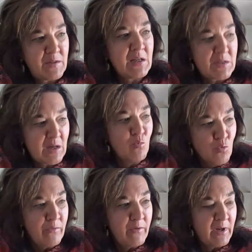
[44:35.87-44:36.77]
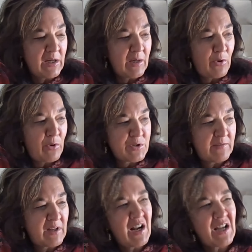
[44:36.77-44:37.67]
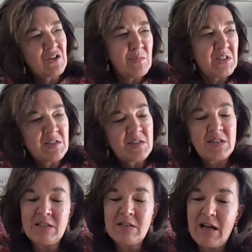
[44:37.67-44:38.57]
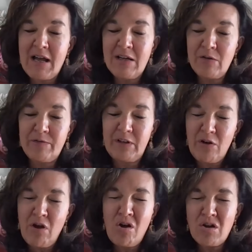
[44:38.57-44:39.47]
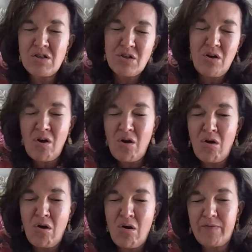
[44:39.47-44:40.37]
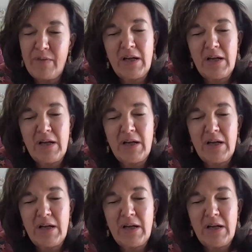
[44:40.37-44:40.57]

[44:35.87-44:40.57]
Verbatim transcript: things are moving in a positive direction but there is still kind of a lot of